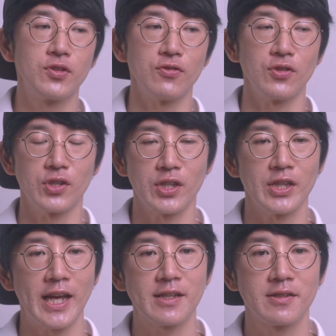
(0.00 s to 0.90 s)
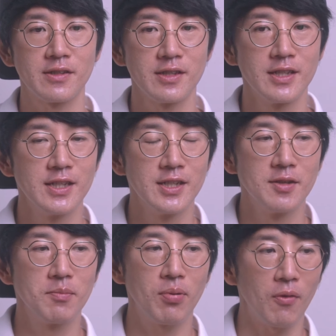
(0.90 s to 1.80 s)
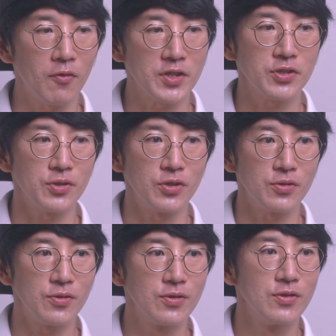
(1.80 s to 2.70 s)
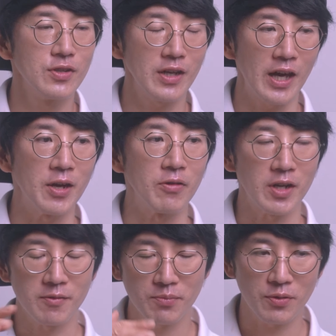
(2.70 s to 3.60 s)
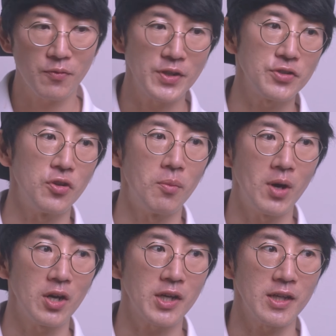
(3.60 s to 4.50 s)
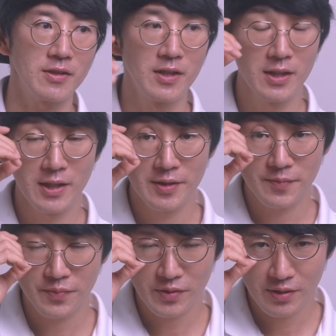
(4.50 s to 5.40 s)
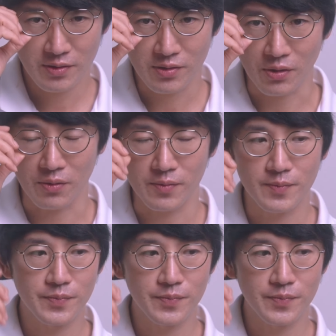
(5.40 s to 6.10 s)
to the next professional area, professional market. So